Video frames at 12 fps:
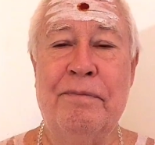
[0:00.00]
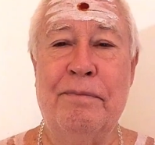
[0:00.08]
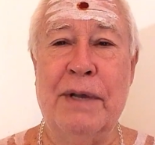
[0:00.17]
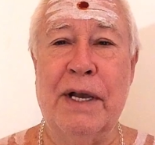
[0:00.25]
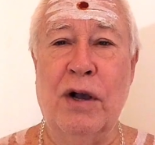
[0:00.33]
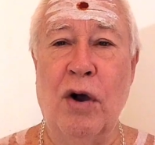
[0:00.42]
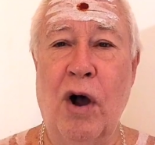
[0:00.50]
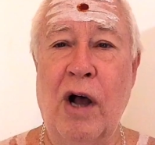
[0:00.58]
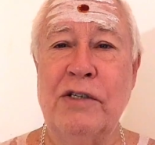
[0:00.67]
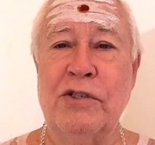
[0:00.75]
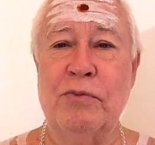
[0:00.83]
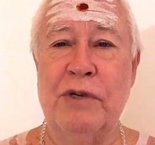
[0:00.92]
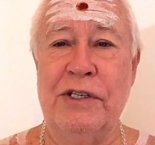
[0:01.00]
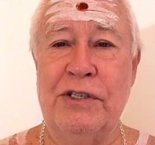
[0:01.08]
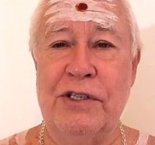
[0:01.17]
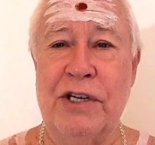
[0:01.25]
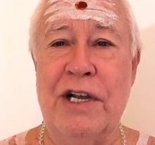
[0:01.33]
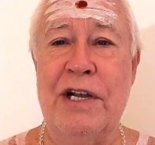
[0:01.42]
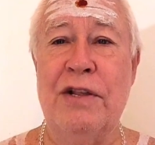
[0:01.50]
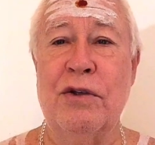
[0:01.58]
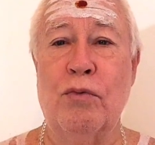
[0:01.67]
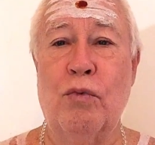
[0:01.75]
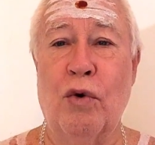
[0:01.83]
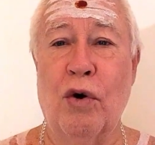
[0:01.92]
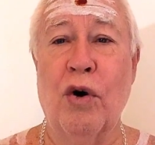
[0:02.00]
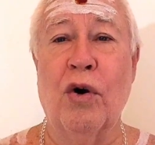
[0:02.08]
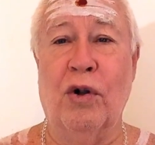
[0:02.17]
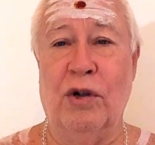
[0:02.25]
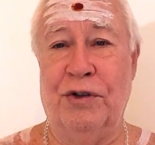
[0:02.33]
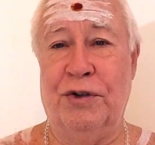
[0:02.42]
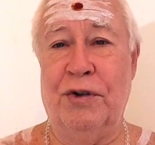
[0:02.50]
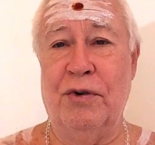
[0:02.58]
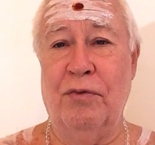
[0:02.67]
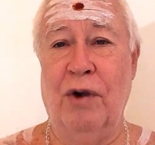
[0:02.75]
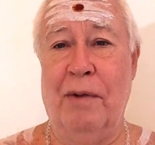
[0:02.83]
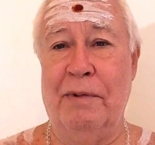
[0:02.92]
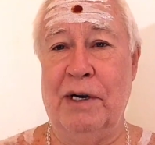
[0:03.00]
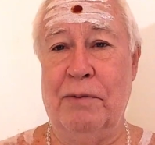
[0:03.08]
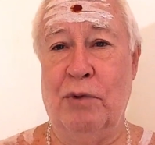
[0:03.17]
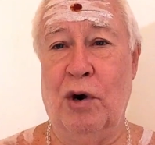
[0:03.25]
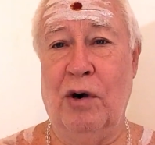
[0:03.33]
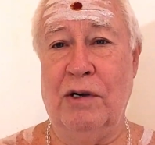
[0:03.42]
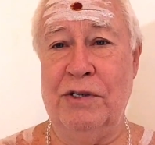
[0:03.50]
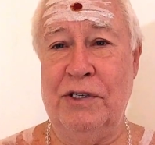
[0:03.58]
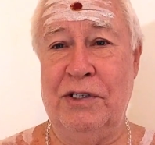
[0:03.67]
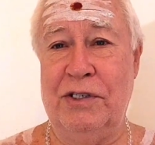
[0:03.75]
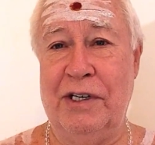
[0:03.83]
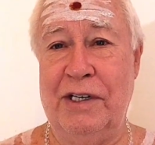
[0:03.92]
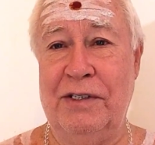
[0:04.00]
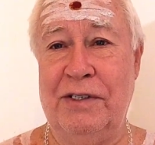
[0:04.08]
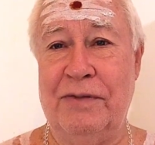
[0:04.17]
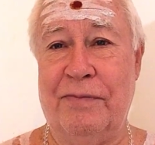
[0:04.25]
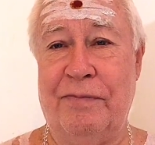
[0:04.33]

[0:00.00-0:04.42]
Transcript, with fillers: Because we see the world, Ramana Maharshi says,